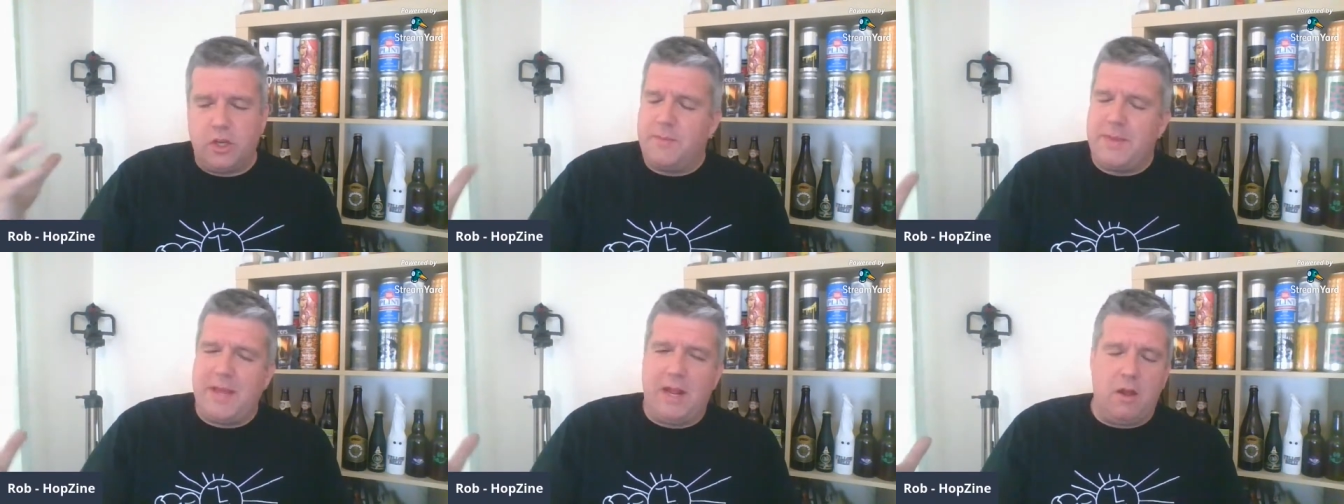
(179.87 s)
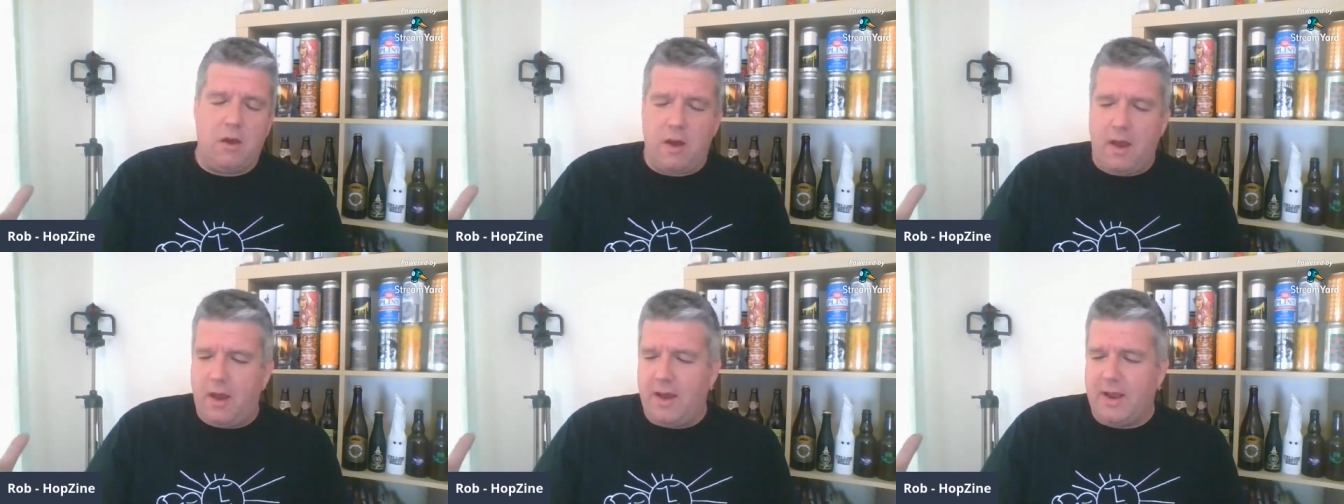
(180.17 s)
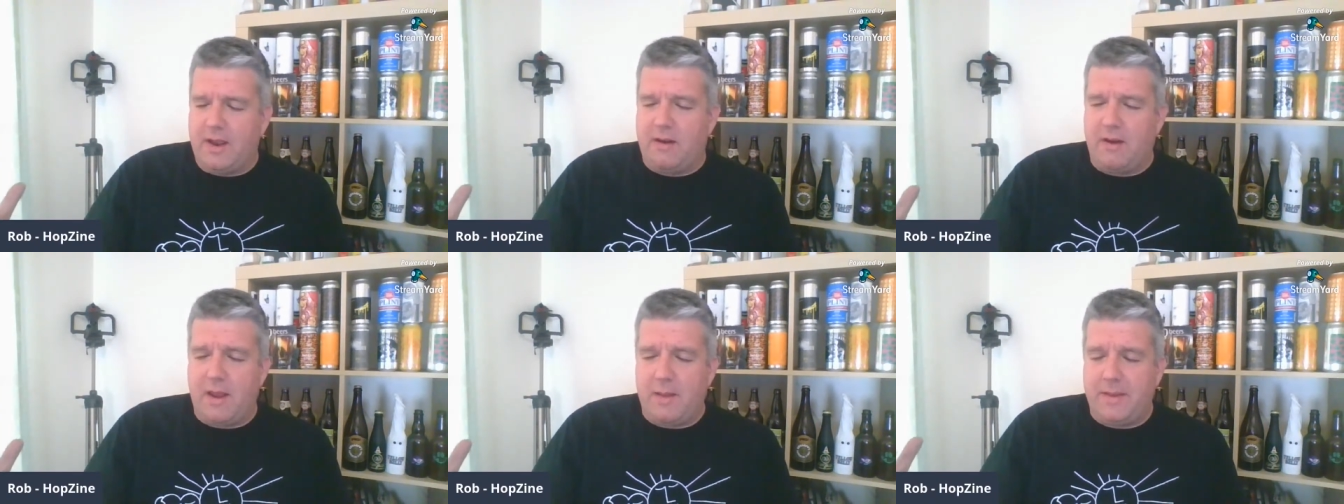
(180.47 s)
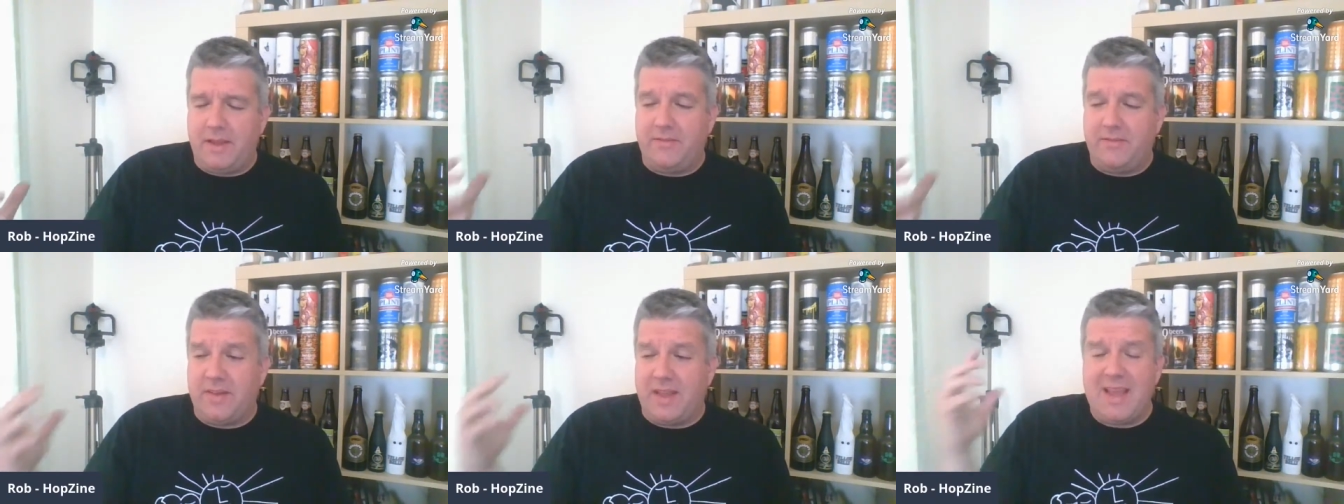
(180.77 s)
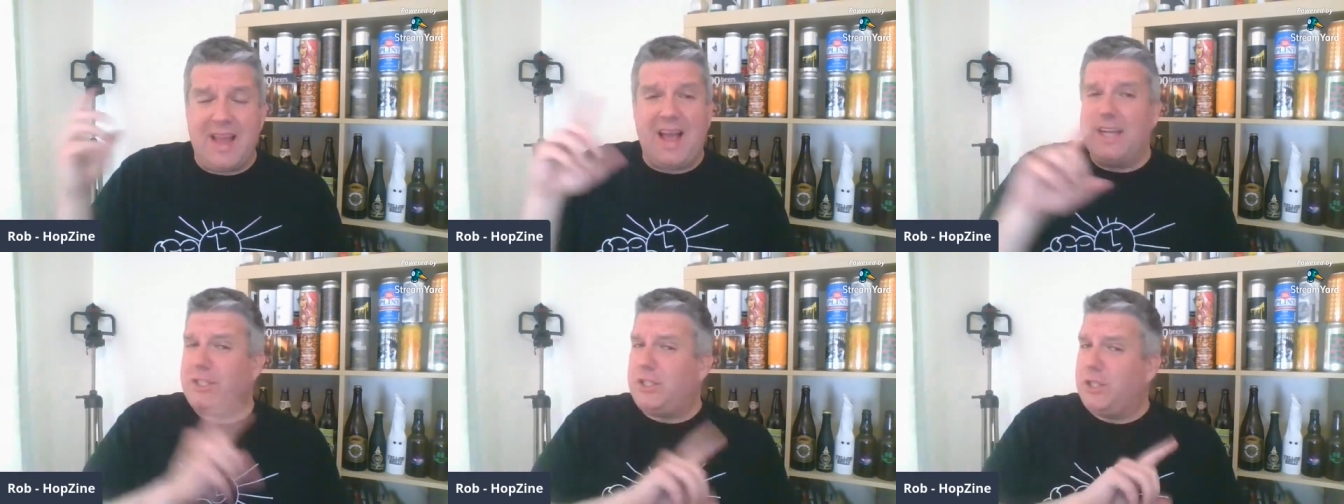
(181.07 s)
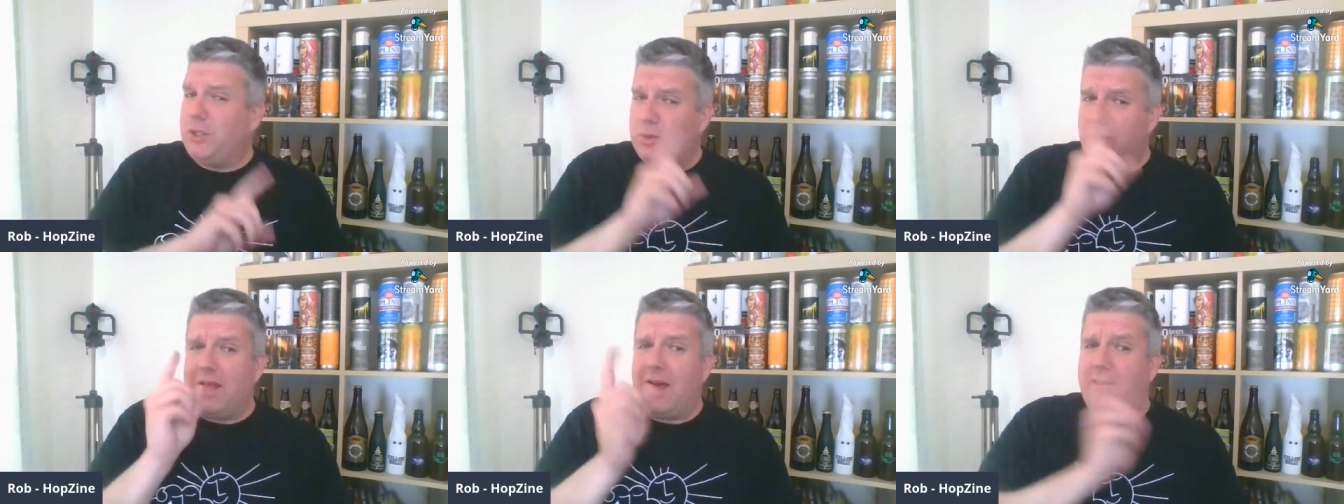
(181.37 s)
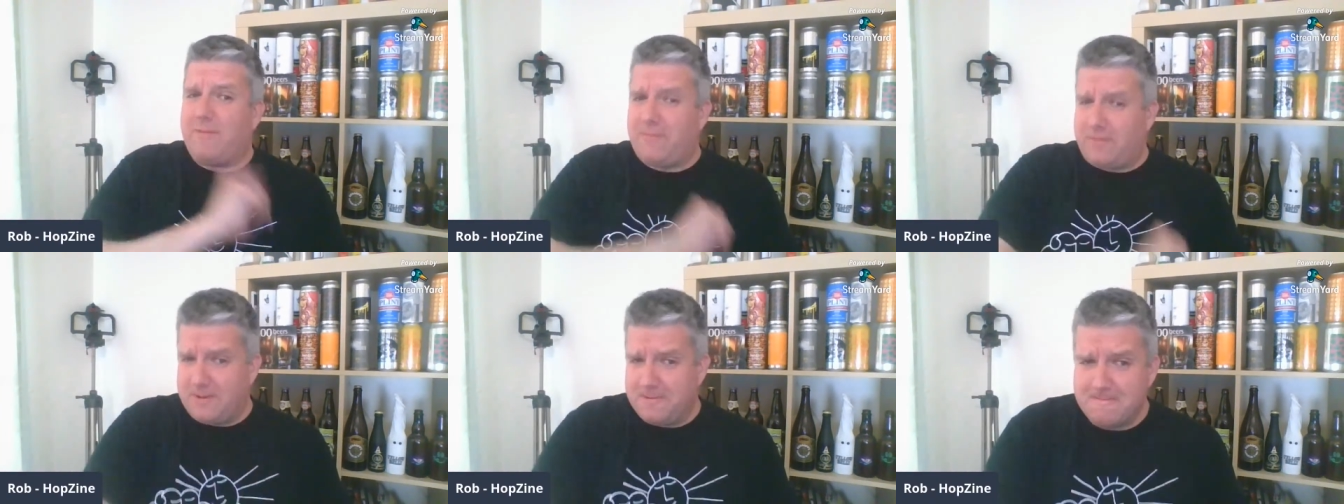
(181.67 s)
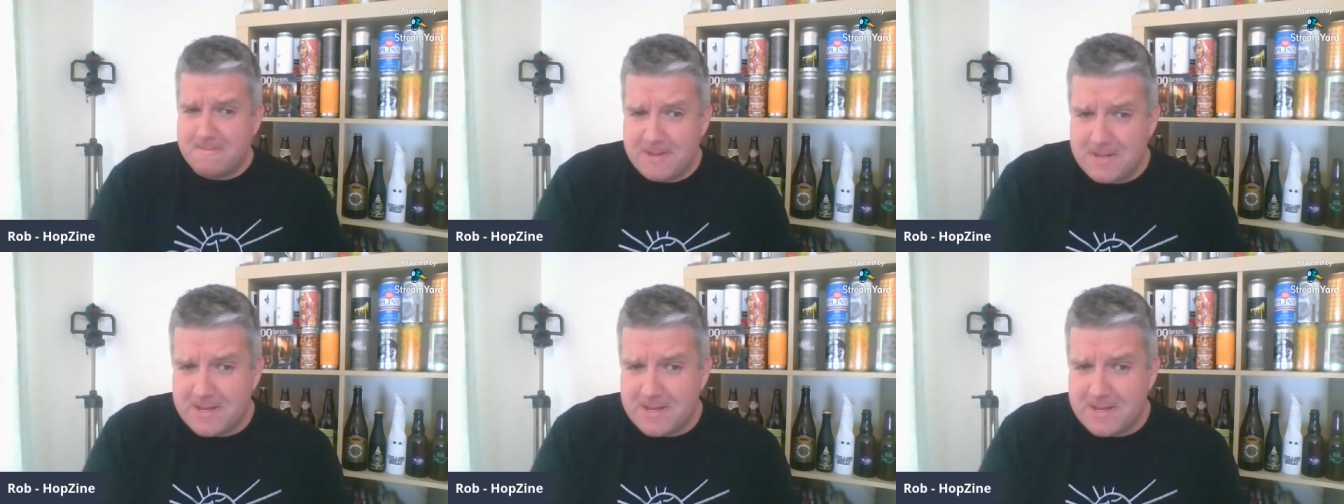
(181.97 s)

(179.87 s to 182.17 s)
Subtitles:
are going to be a lot higher ABV, as you will have.